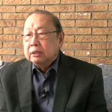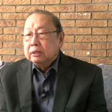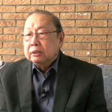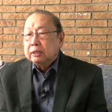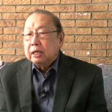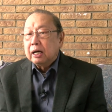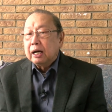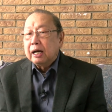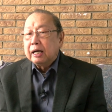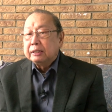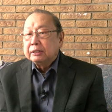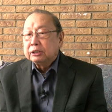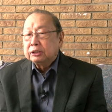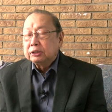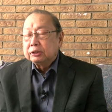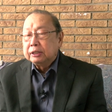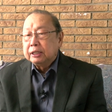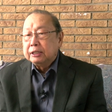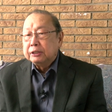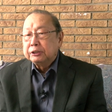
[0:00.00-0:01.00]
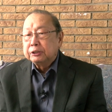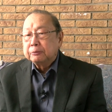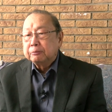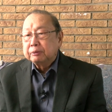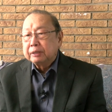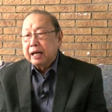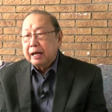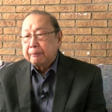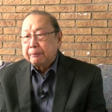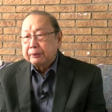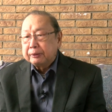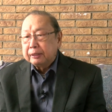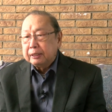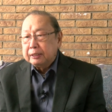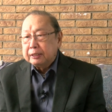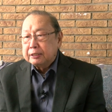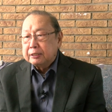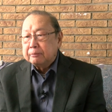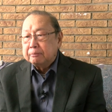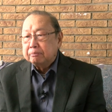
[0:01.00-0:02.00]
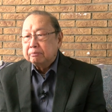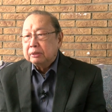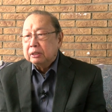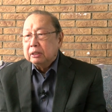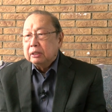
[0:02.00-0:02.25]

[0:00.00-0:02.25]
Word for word: the highest stage of capitalism,